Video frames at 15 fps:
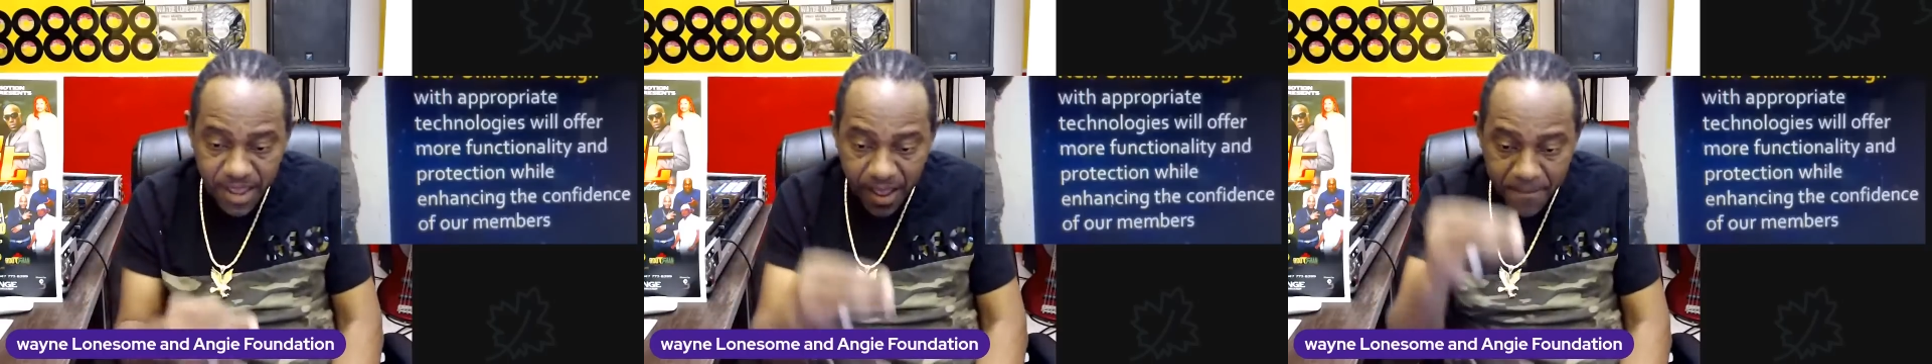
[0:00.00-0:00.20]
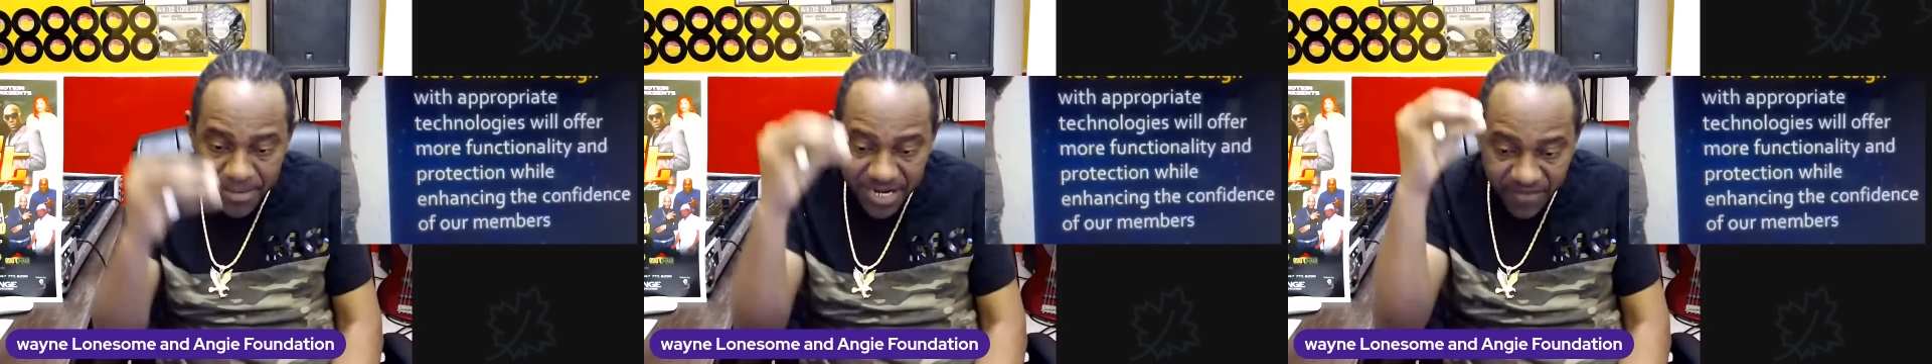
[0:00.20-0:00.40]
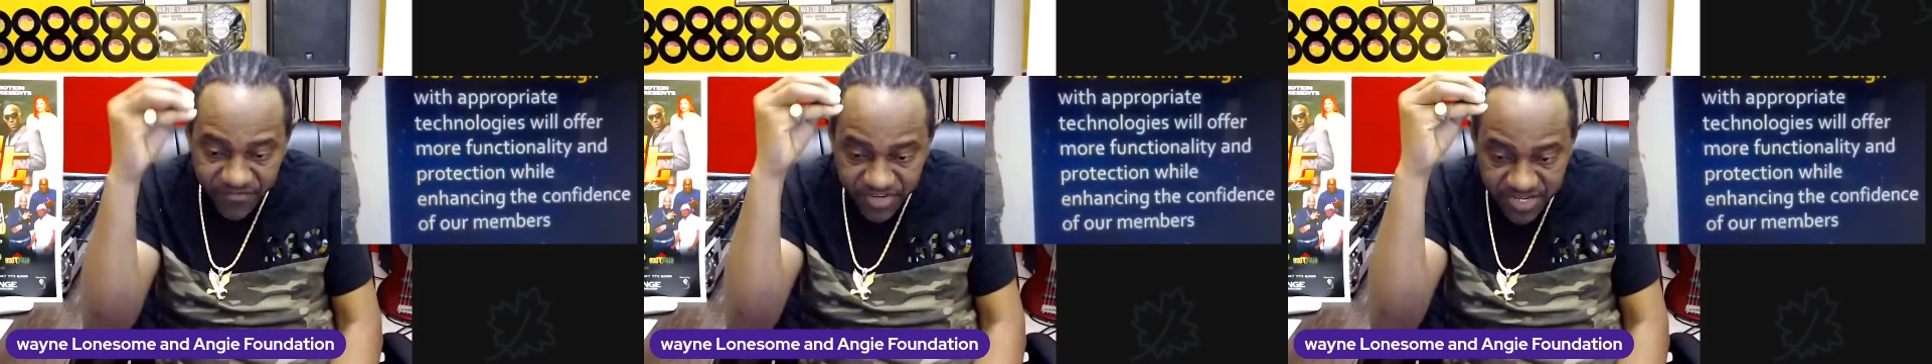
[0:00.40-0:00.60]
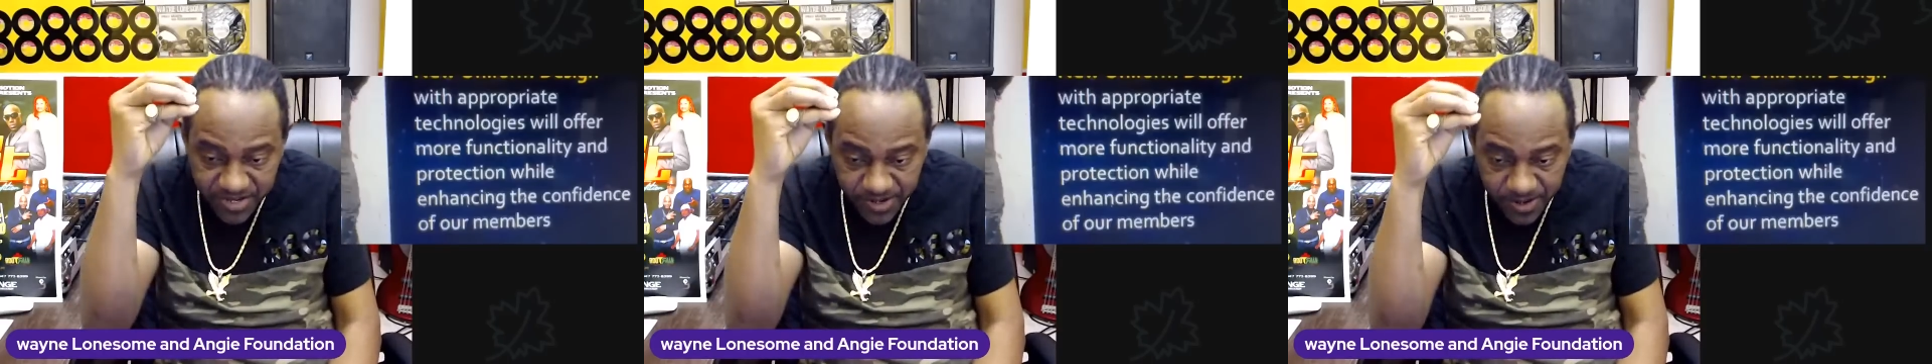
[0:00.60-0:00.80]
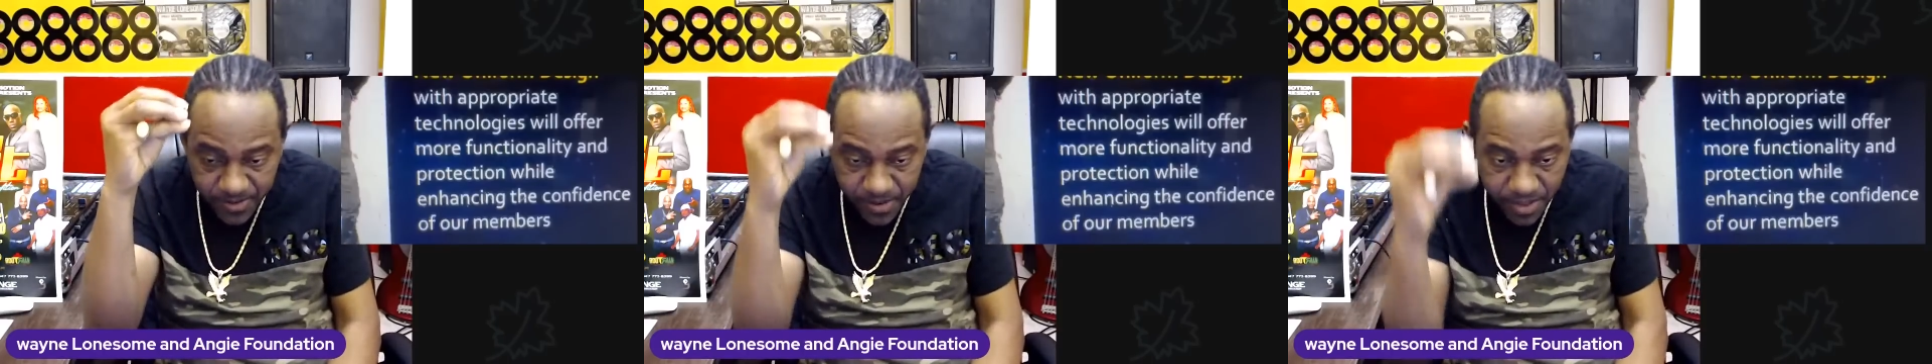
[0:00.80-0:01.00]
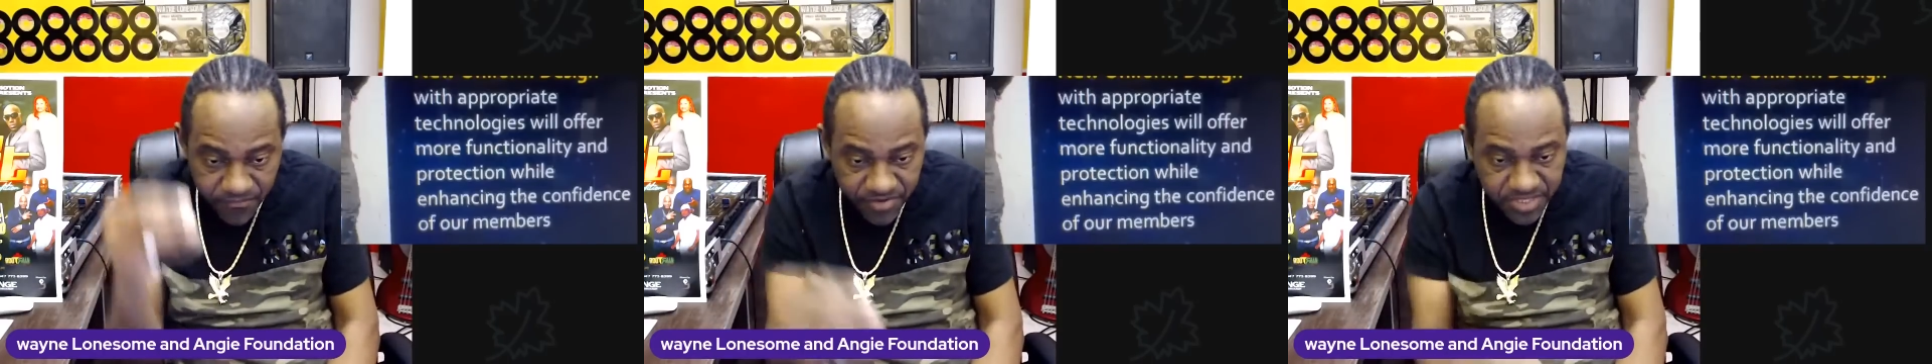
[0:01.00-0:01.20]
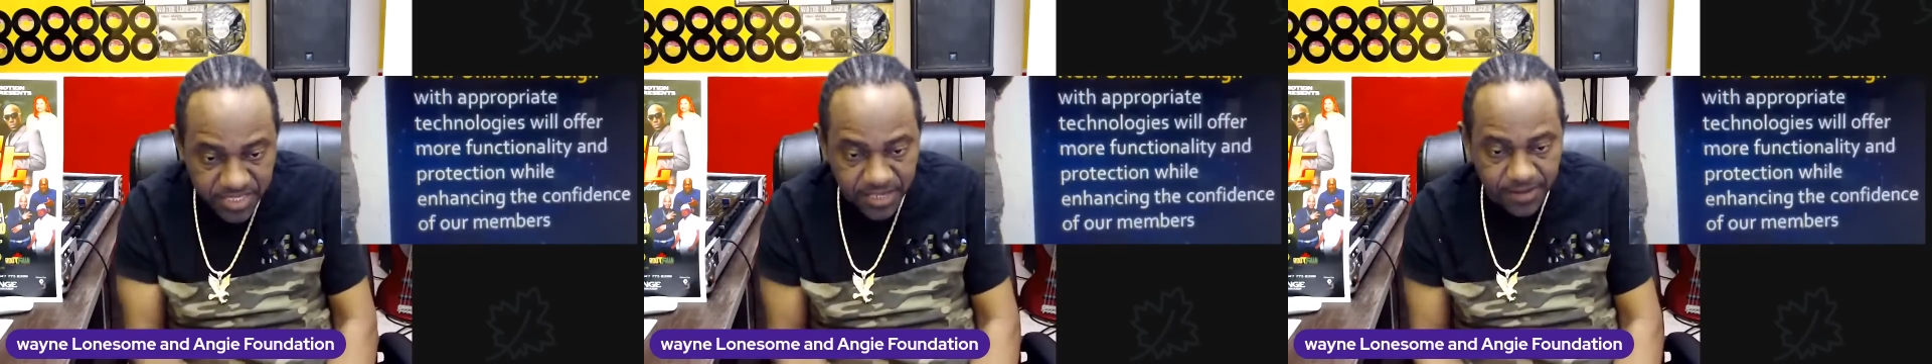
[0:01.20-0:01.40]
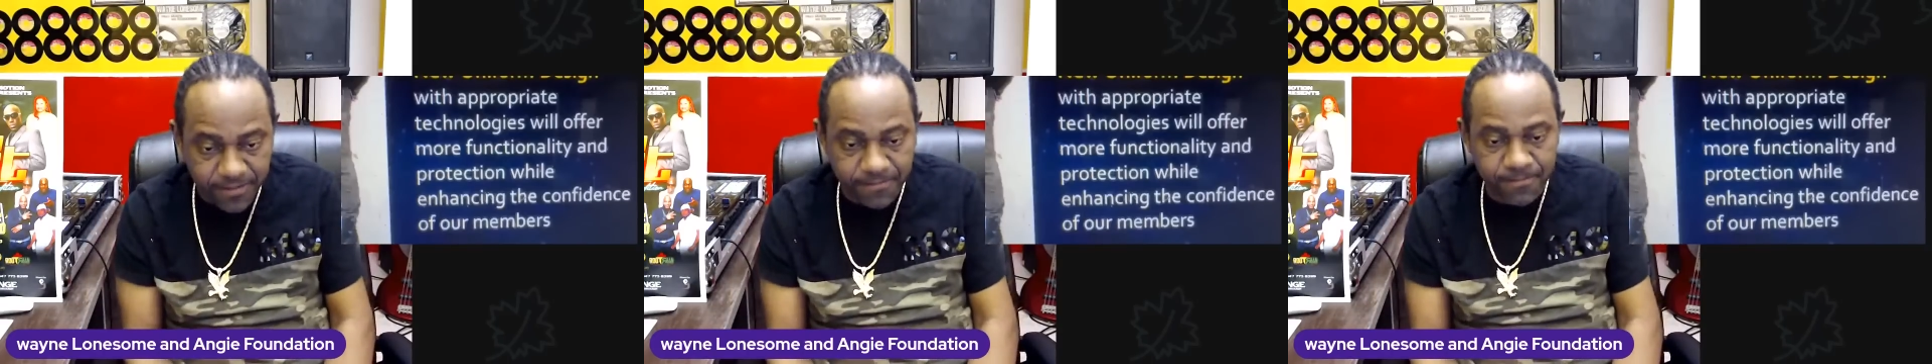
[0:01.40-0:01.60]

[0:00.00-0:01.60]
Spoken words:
a man have to declare everything.